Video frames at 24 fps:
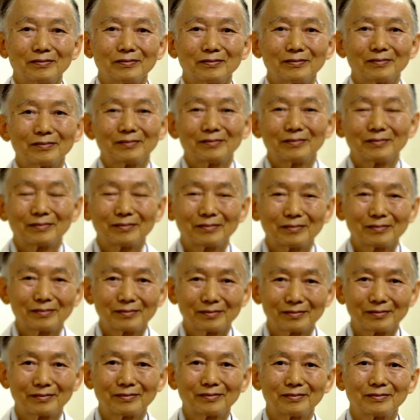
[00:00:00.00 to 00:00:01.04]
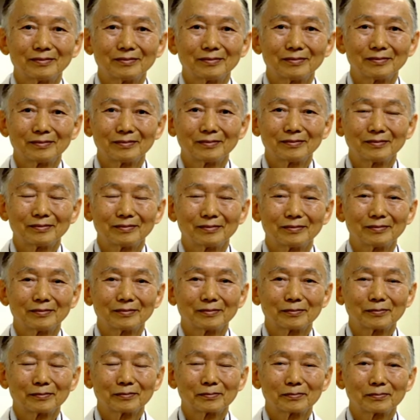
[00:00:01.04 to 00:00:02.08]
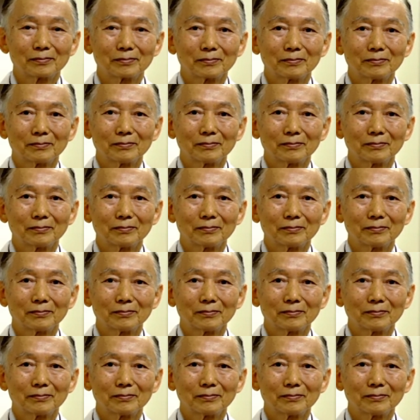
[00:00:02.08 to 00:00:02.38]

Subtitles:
No one is speaking in this clip.